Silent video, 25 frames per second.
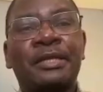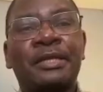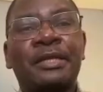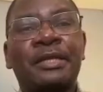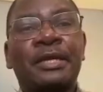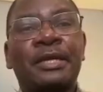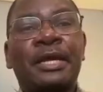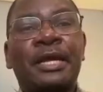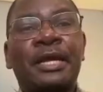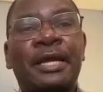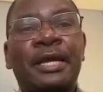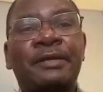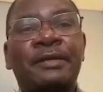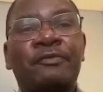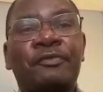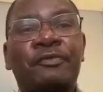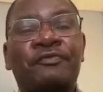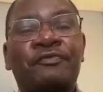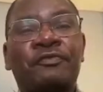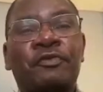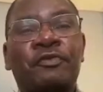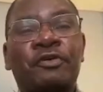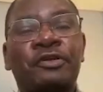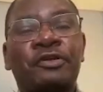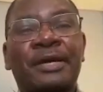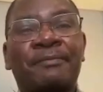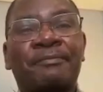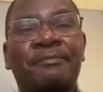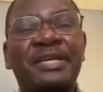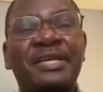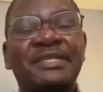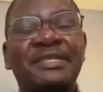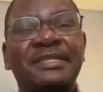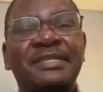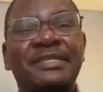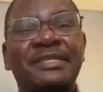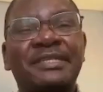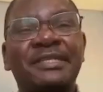plan
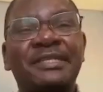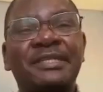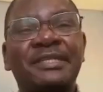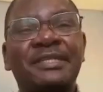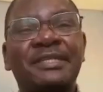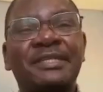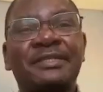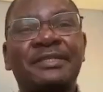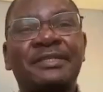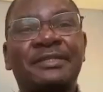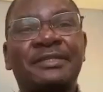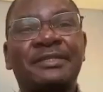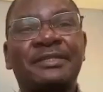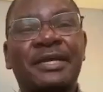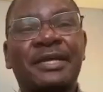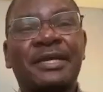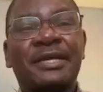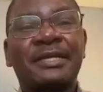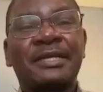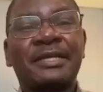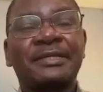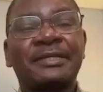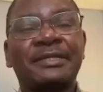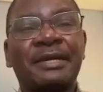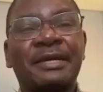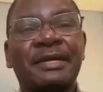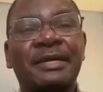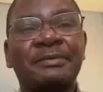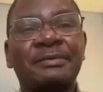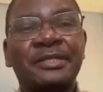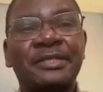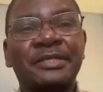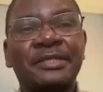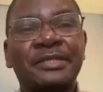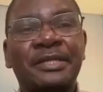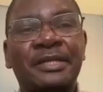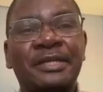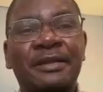and we've got capacity
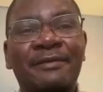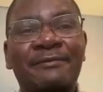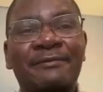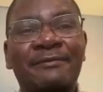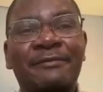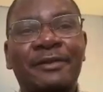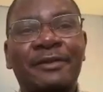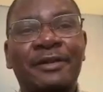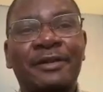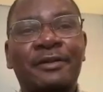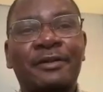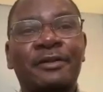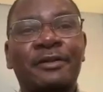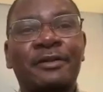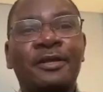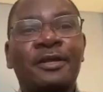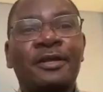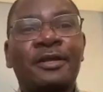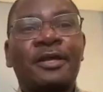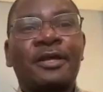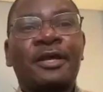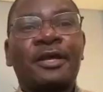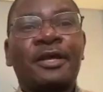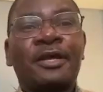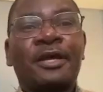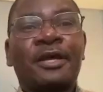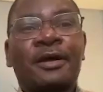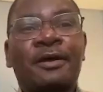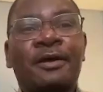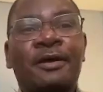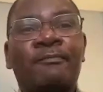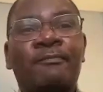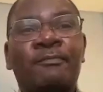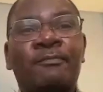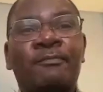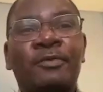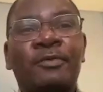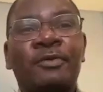at substation
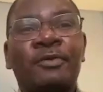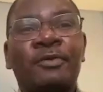level,